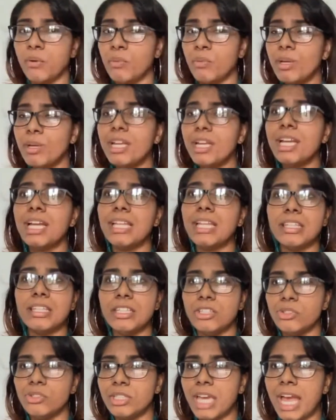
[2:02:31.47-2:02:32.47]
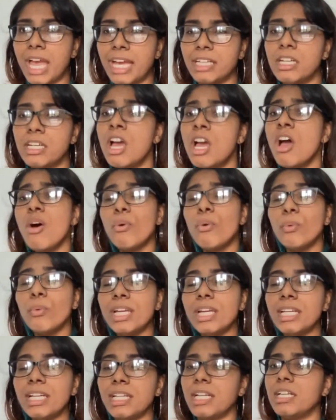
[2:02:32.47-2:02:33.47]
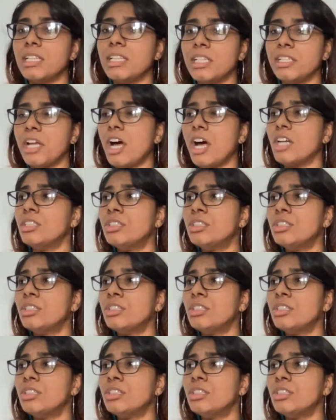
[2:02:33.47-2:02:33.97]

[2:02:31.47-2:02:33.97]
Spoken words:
And we in the UK, we in England,